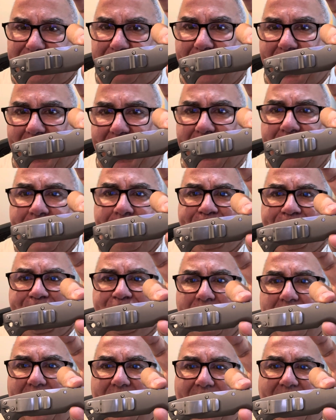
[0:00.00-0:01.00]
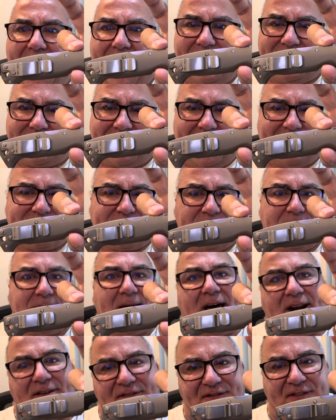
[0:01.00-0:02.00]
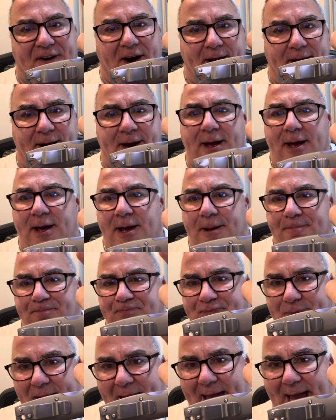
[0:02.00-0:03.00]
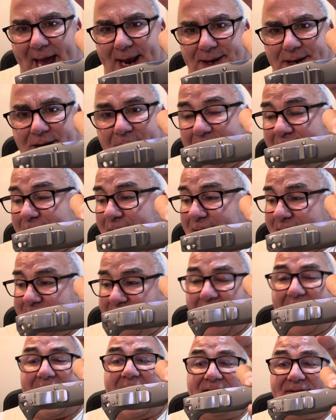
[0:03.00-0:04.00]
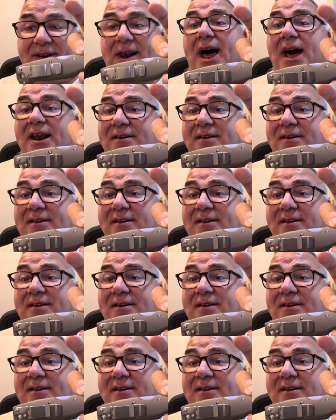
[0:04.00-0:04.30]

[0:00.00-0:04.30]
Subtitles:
me. It's a lot of fun, and clearly I have a lot